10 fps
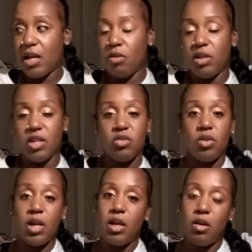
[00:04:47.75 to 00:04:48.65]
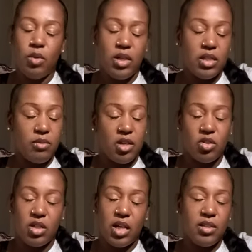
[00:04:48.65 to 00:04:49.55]
Oh, yesterday, we did some
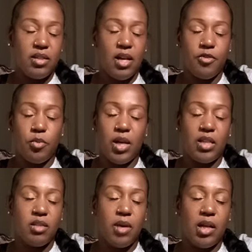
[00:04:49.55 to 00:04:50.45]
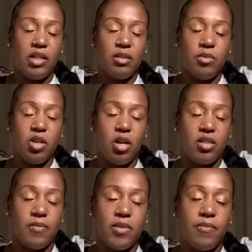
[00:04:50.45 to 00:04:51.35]
exercising after we ate tamales. Let me tell y'all
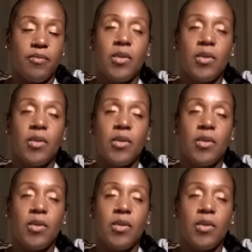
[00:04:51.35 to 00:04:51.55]
something.